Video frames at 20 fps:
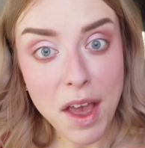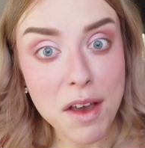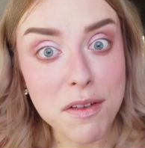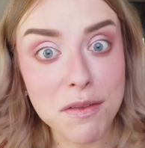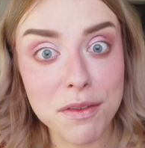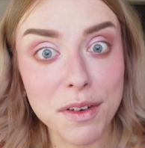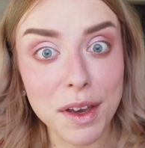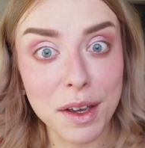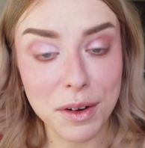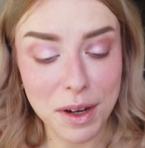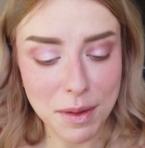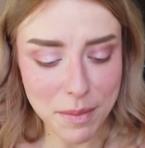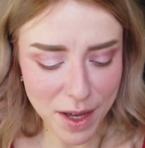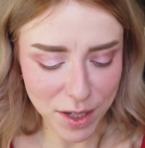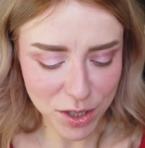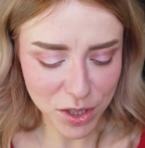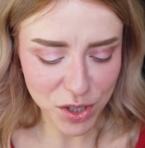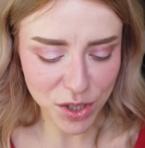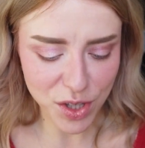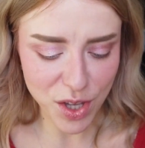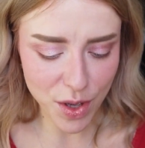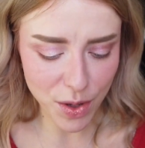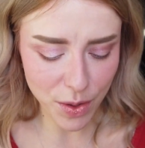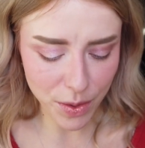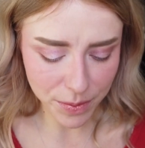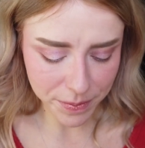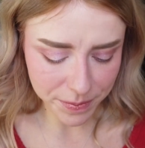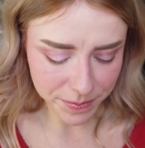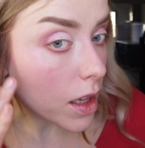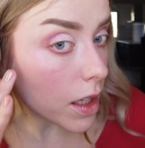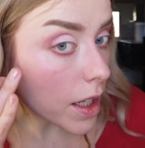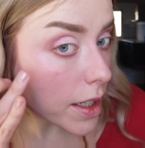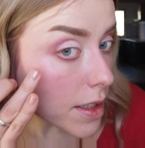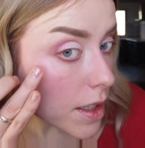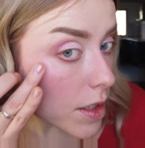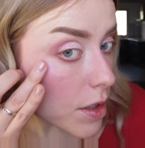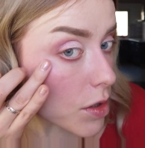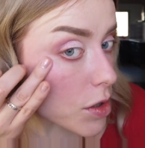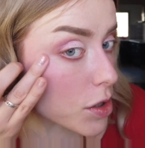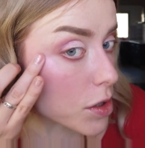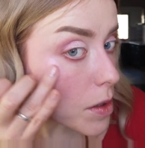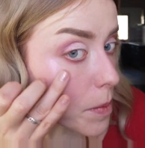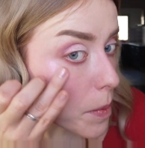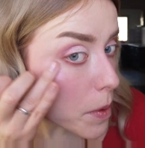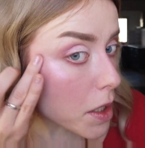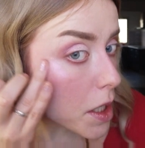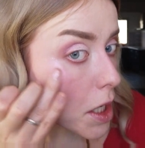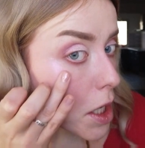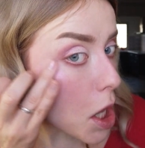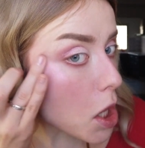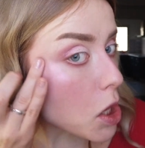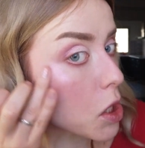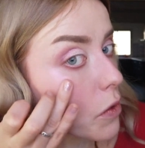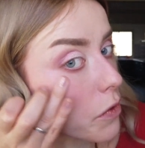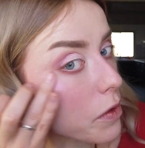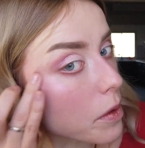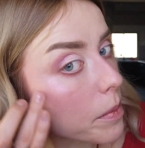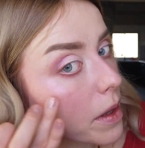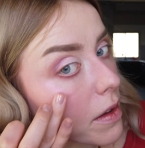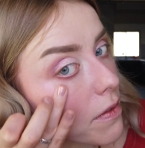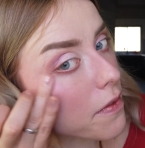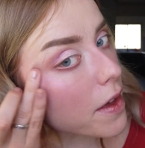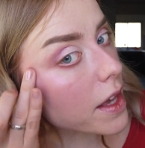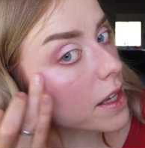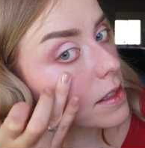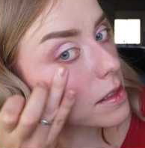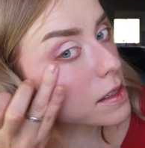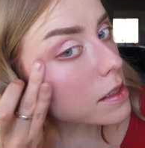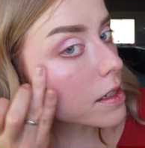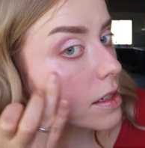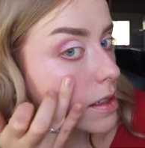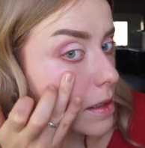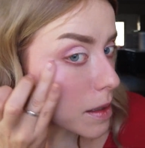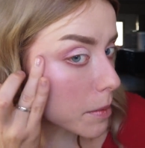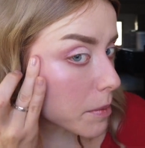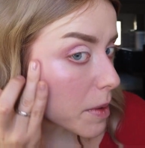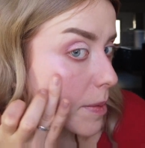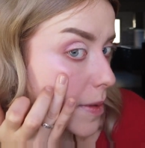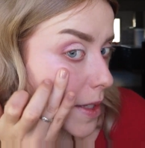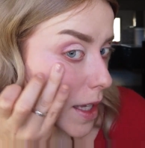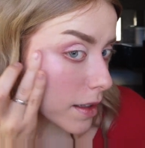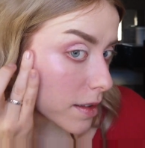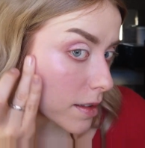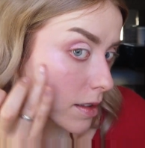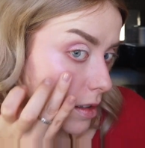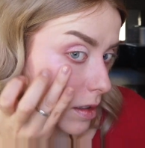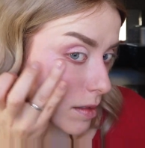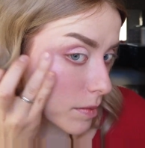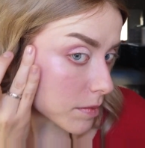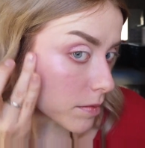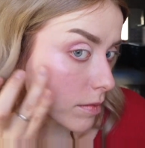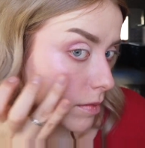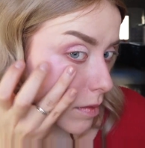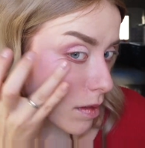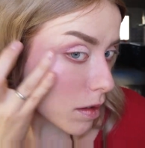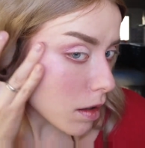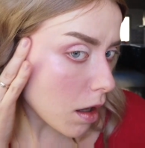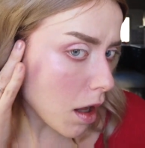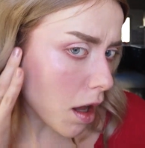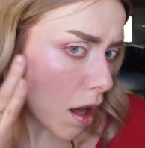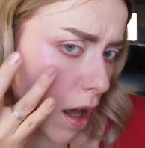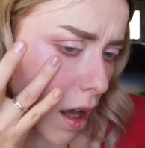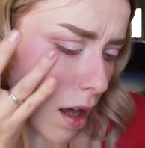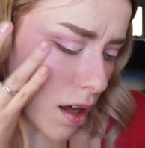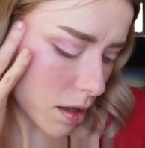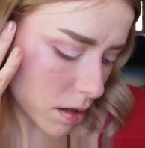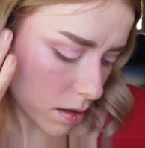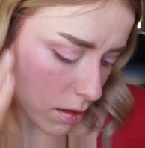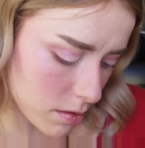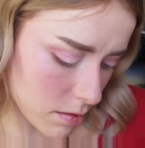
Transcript: Very much so. Let's just put it all over my face because I'm obsessed. Oh!